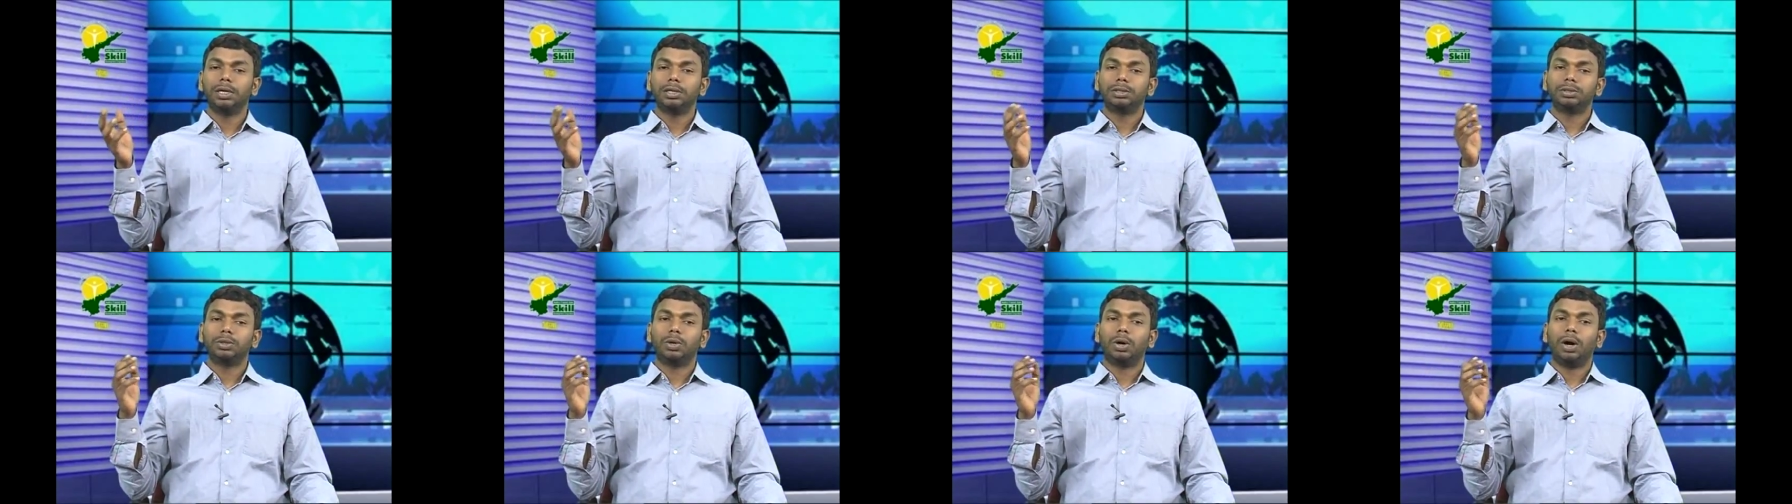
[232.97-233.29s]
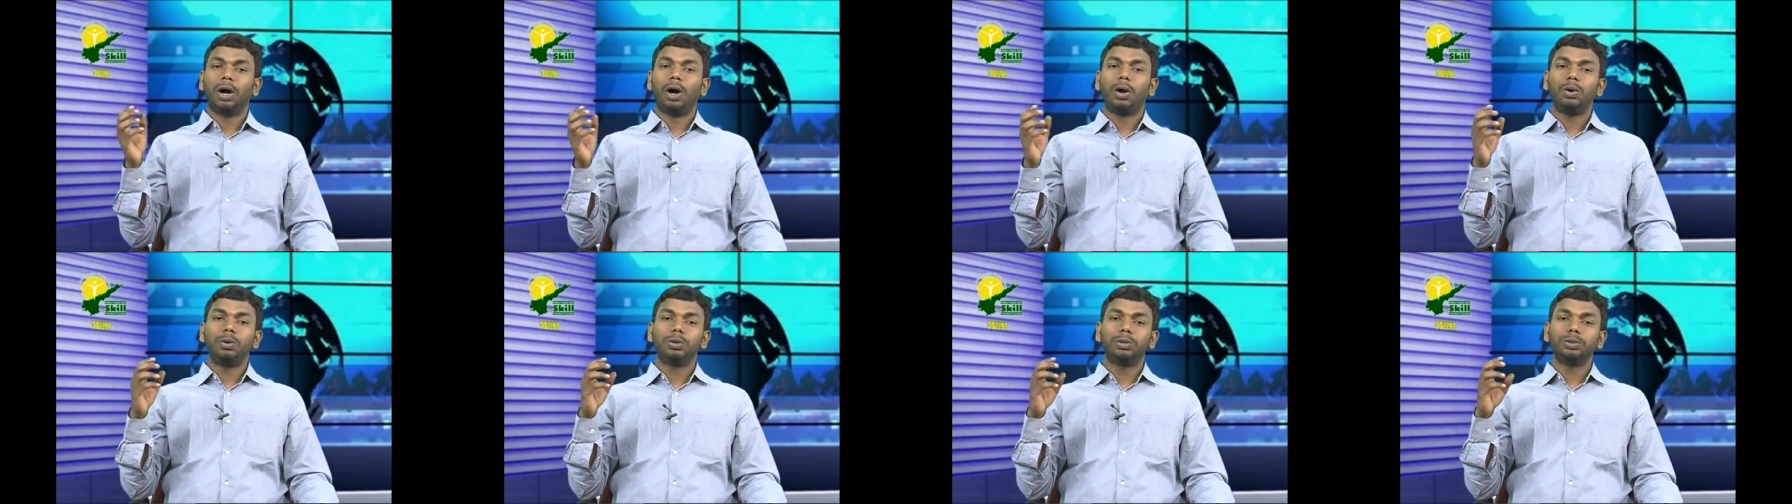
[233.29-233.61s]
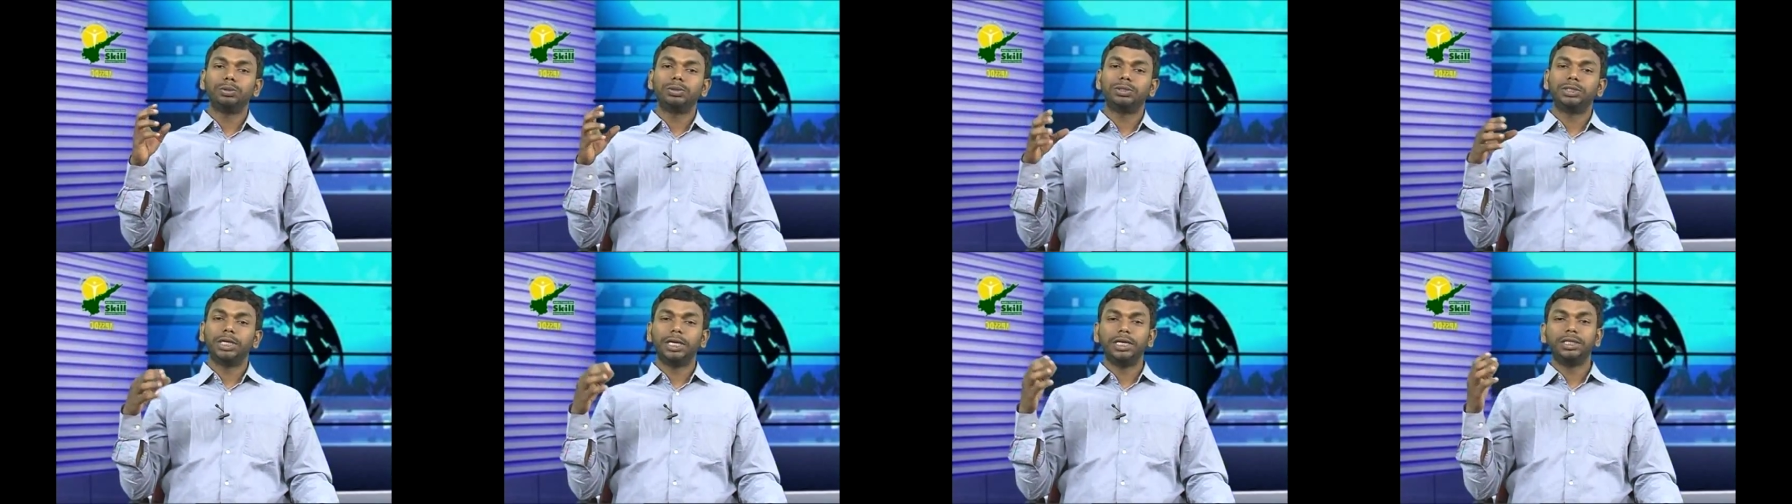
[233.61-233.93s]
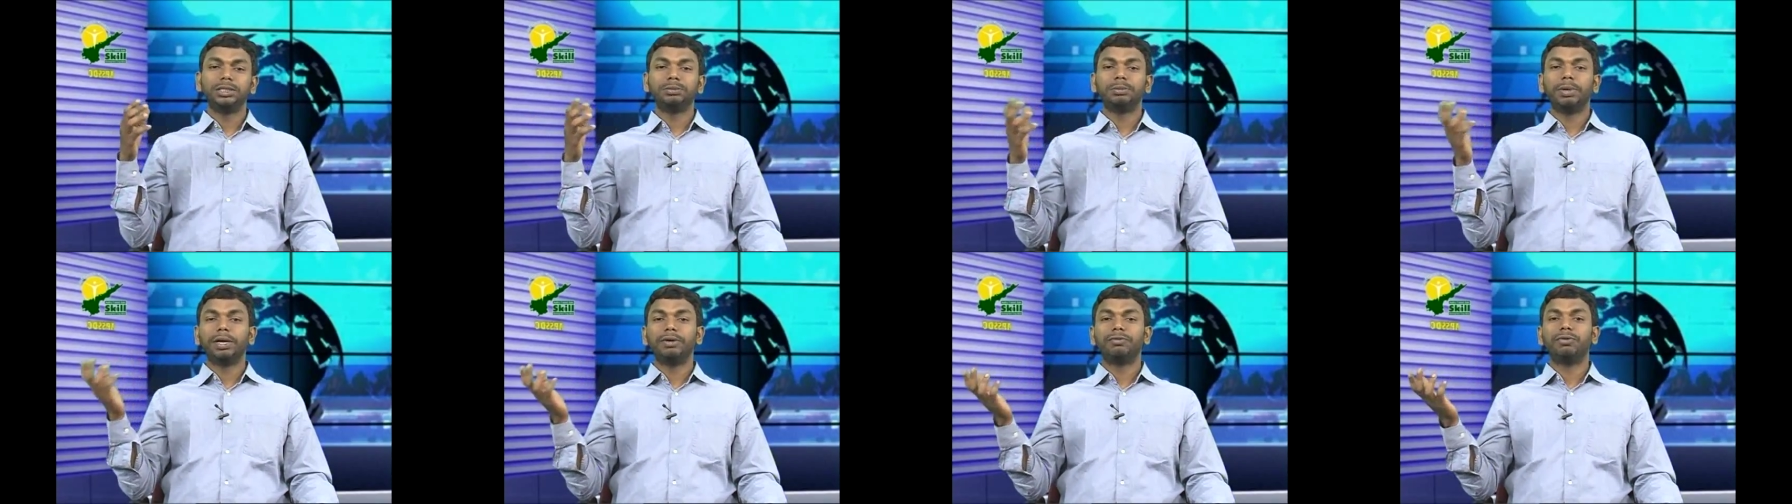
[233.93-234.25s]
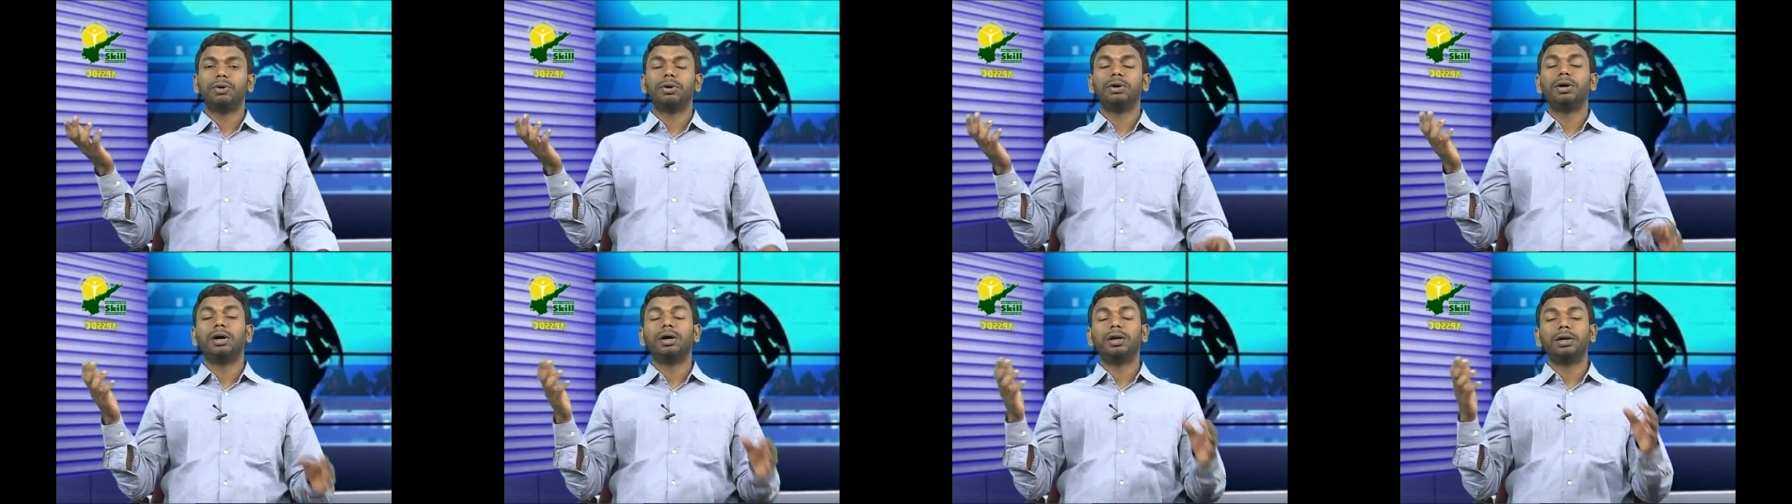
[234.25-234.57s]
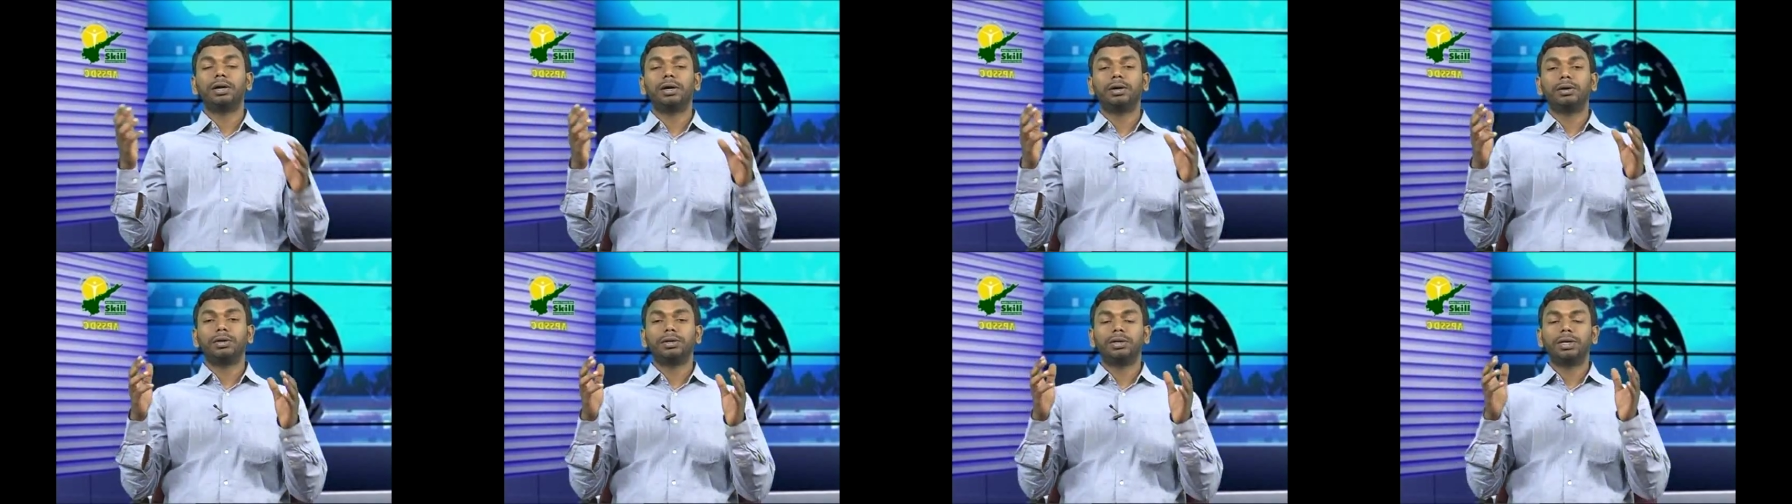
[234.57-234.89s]
So how to change my
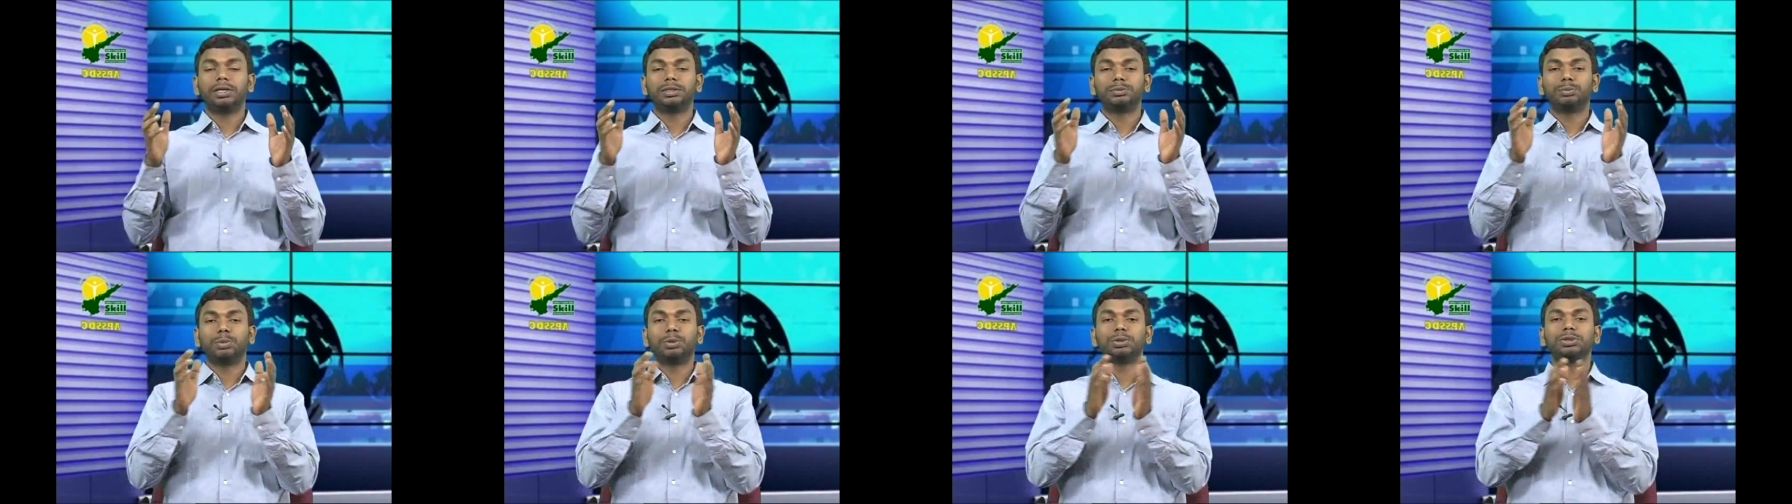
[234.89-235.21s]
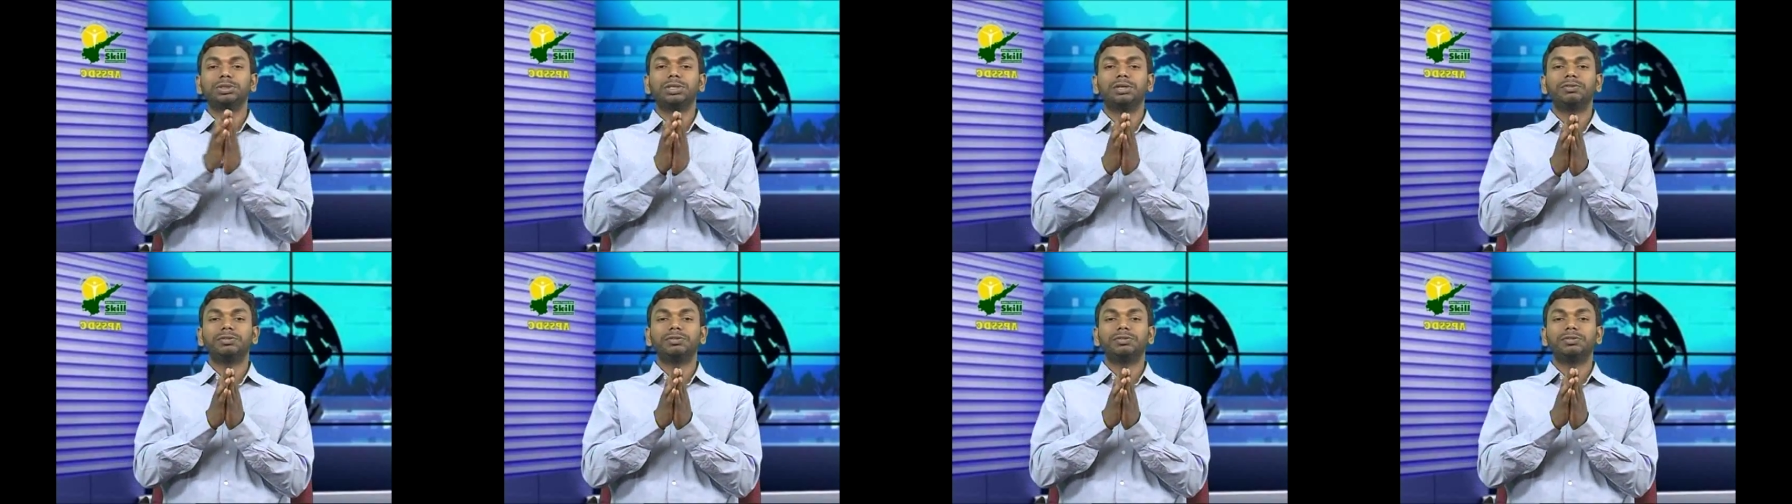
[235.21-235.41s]
does post